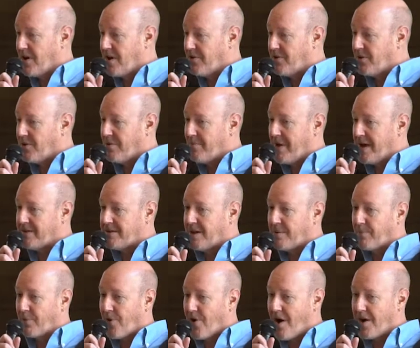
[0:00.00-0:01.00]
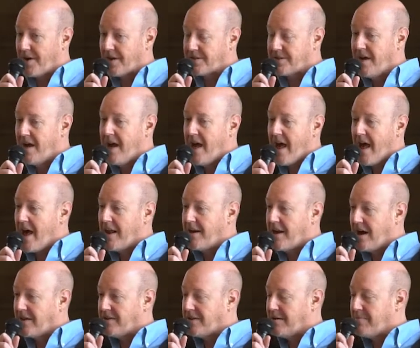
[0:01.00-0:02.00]
on their amazing product and
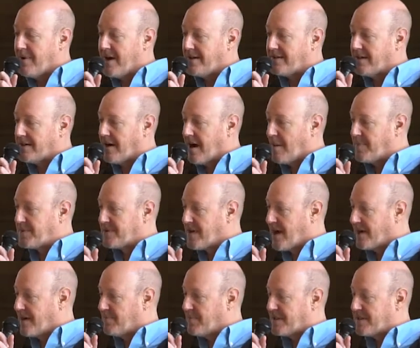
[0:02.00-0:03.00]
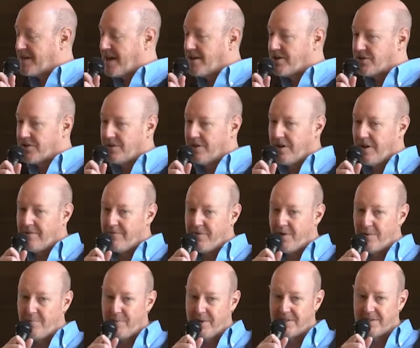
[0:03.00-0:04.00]
not the amazing upside and potential of
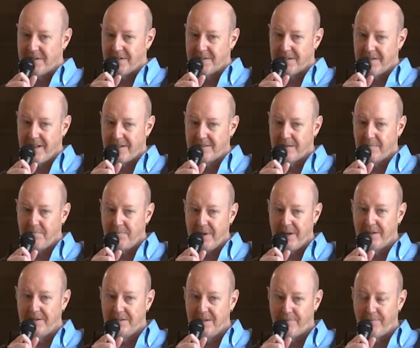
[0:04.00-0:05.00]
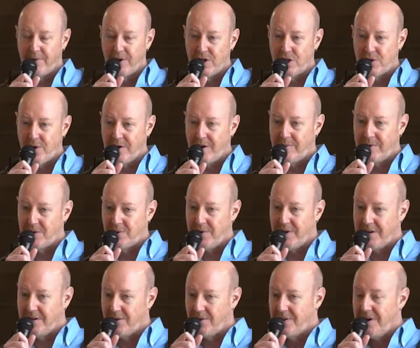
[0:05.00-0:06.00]
their business. And that's a big differentiator
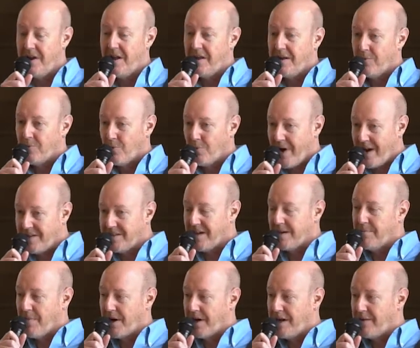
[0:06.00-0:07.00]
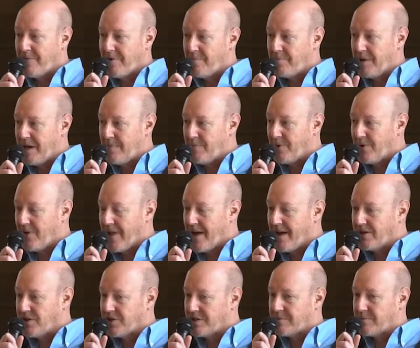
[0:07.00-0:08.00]
between raising money from people
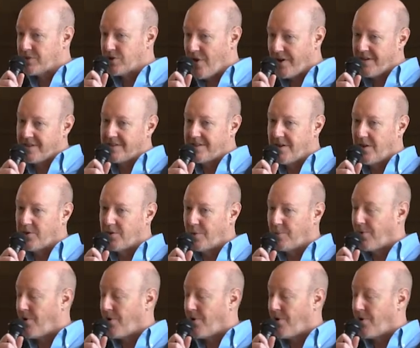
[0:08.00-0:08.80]
and just trying to sell your